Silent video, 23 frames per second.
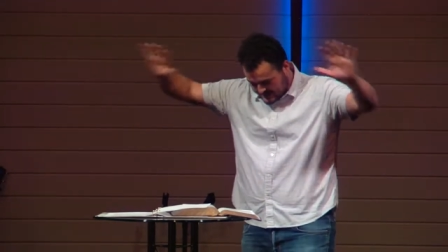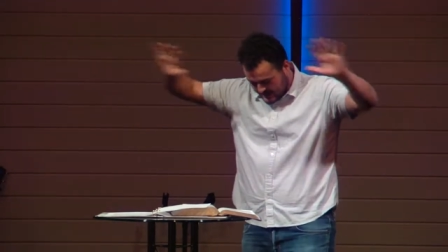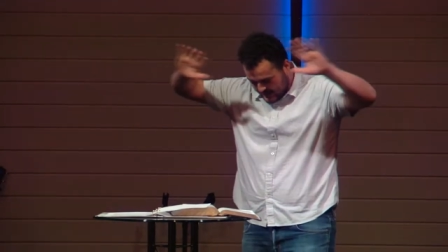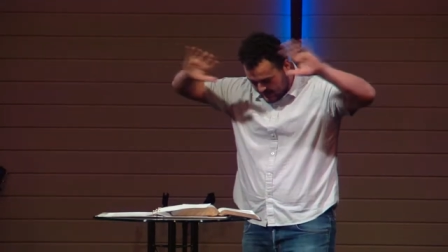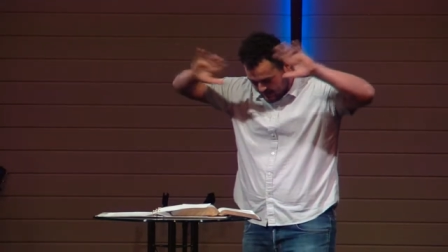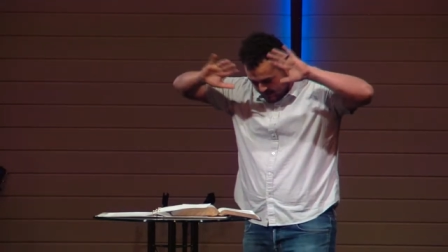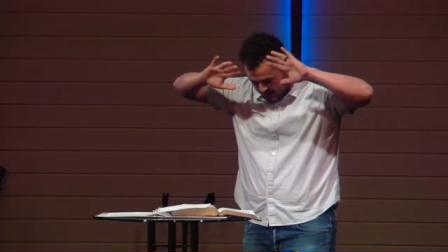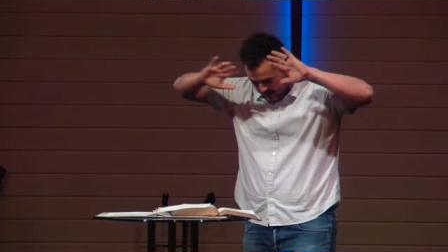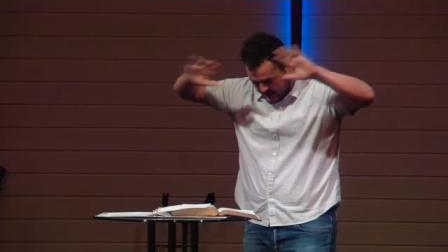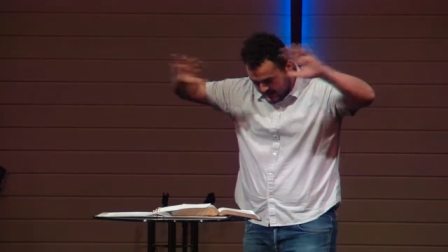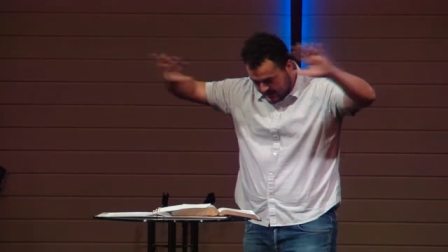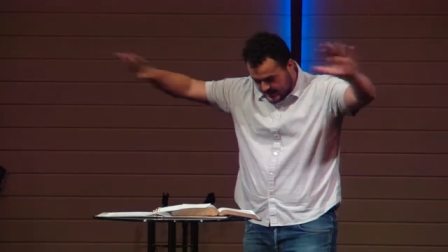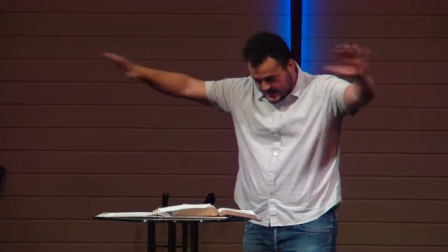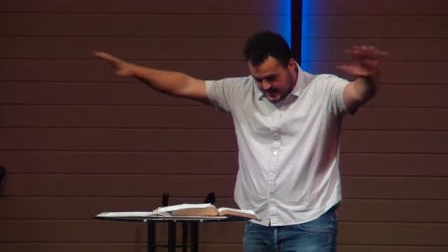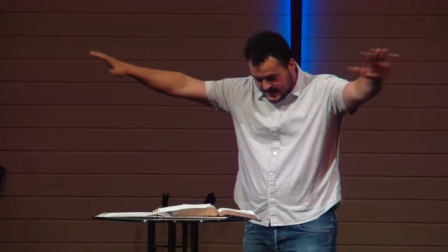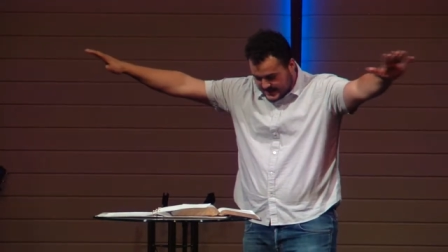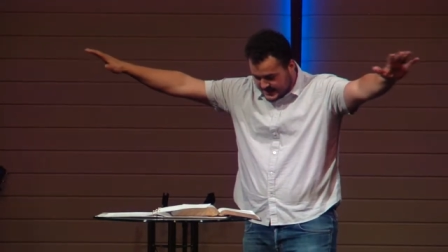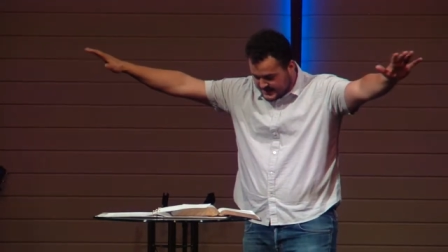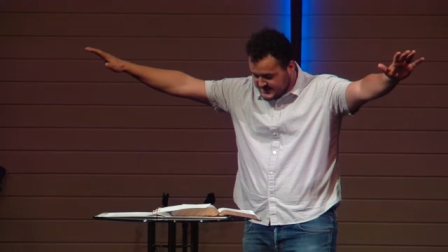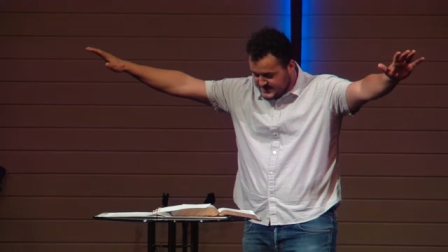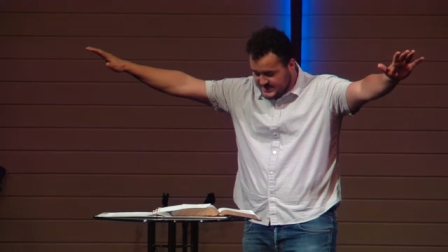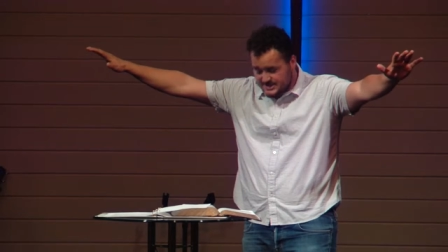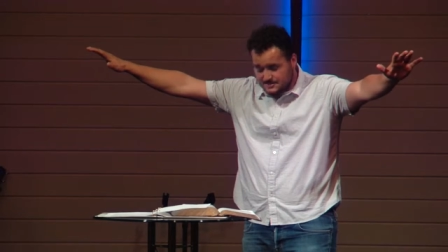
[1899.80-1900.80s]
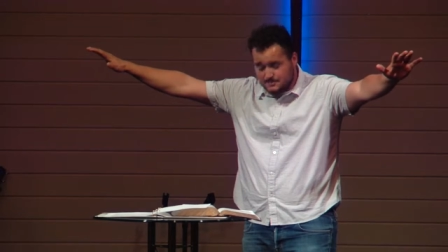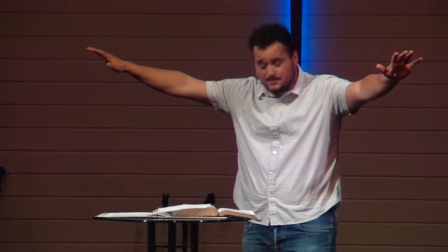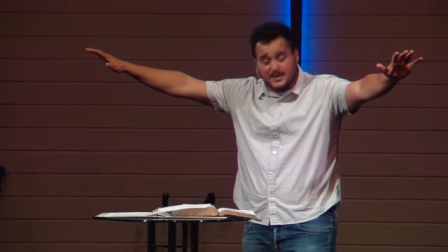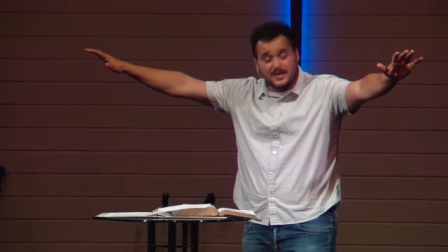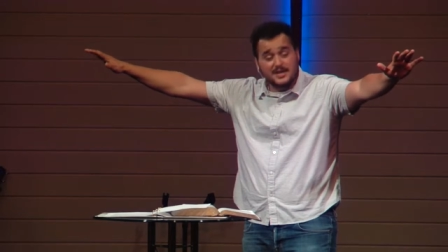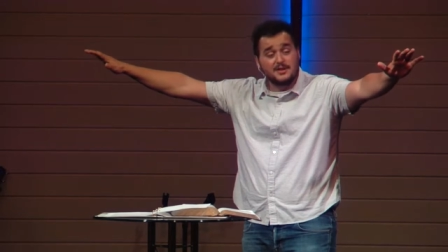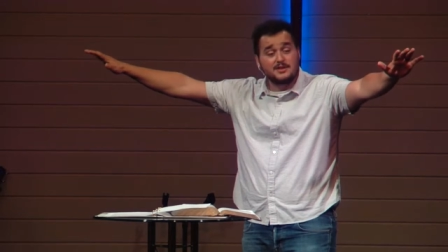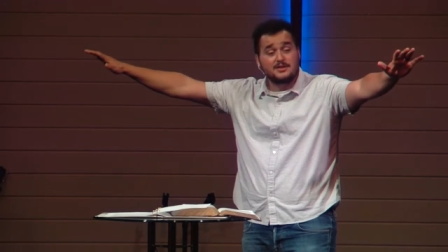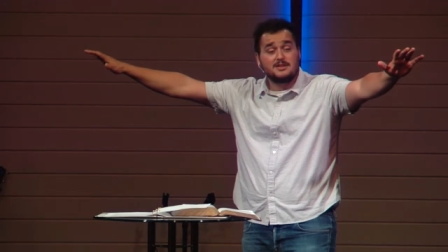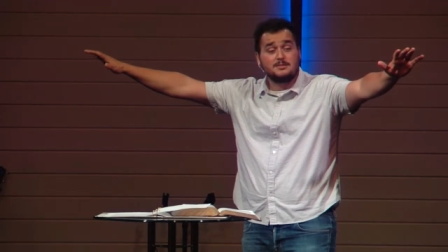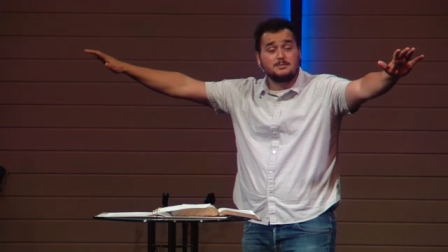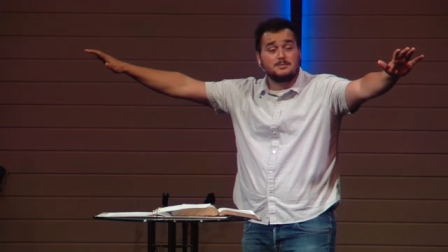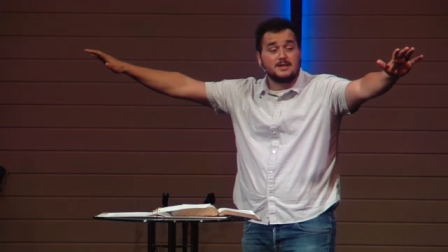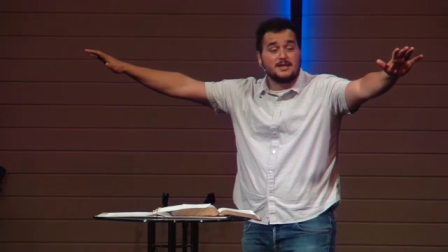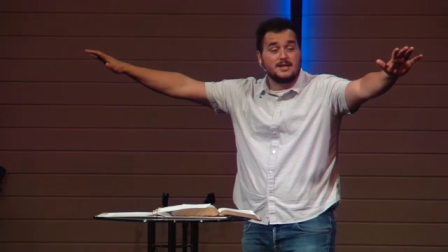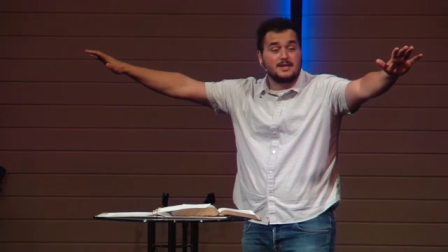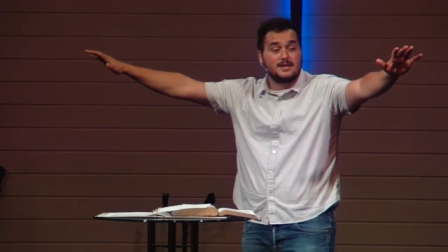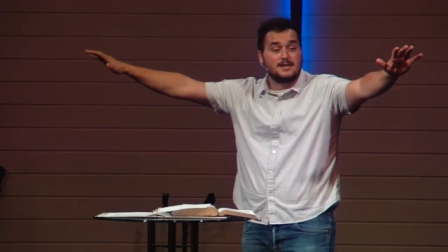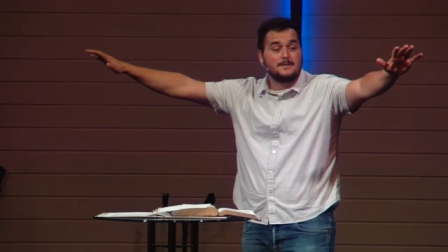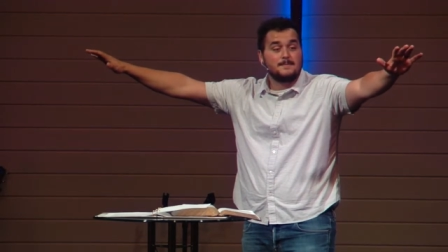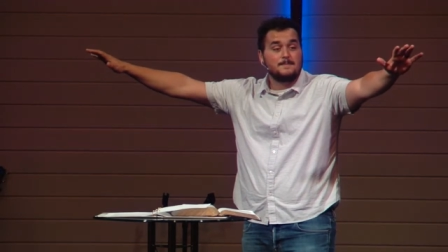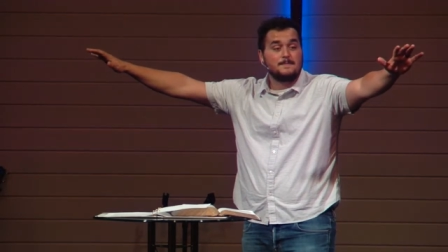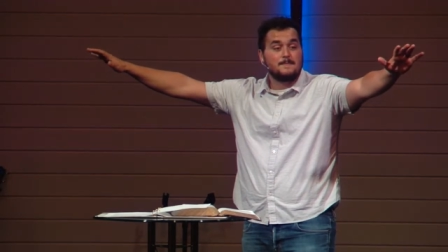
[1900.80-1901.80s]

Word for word: not my, this is bigger than me.